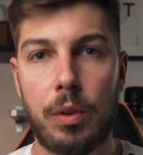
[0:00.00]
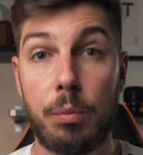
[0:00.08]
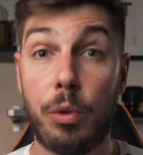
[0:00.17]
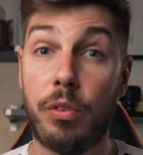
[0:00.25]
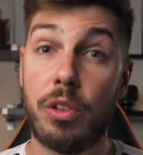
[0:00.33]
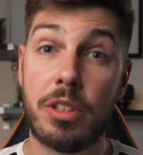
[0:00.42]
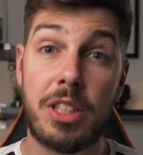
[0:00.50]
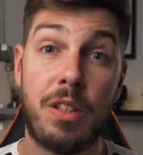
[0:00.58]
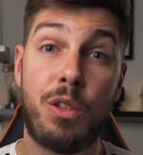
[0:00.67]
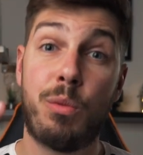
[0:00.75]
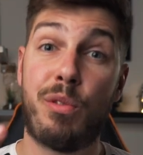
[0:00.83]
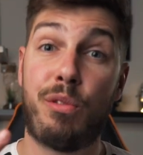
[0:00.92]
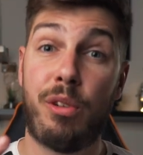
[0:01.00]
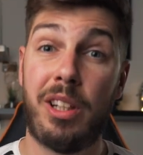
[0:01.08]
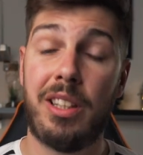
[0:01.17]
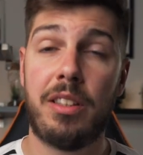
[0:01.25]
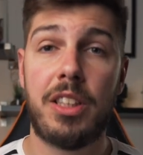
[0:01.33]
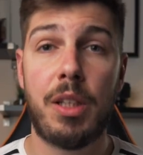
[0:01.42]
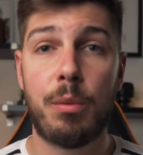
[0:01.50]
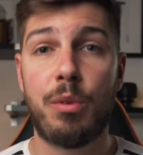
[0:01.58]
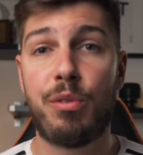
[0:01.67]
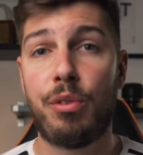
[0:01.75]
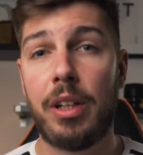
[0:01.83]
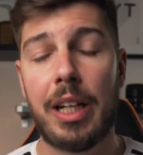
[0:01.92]
Moving on to tip number 3. Tip number
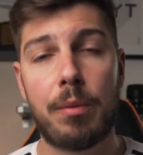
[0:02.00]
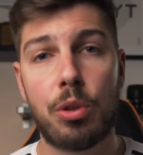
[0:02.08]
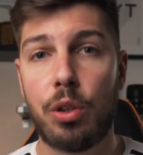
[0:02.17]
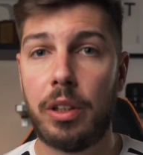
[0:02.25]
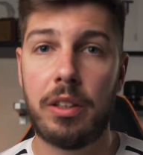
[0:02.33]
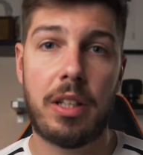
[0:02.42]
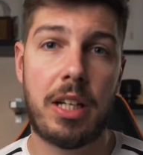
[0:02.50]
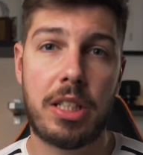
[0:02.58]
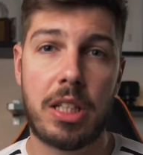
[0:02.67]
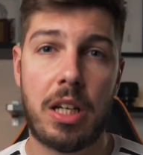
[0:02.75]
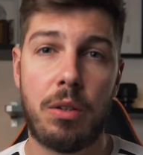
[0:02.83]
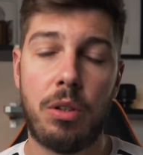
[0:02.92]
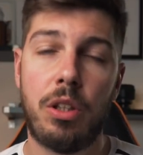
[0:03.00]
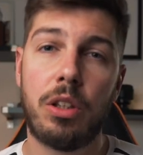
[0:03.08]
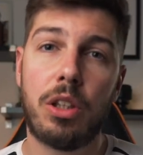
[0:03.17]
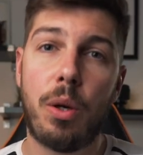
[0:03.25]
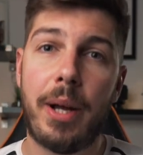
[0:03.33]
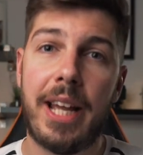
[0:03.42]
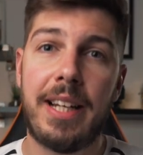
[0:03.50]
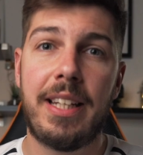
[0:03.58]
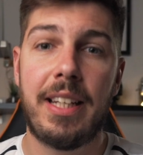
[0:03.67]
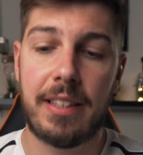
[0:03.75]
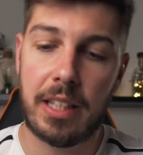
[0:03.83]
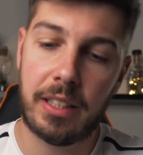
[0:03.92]
3 I'm calling lights out. Go ahead and
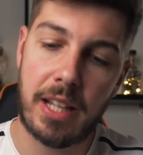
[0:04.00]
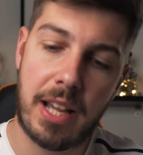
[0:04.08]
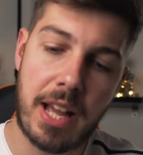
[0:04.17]
hit that letter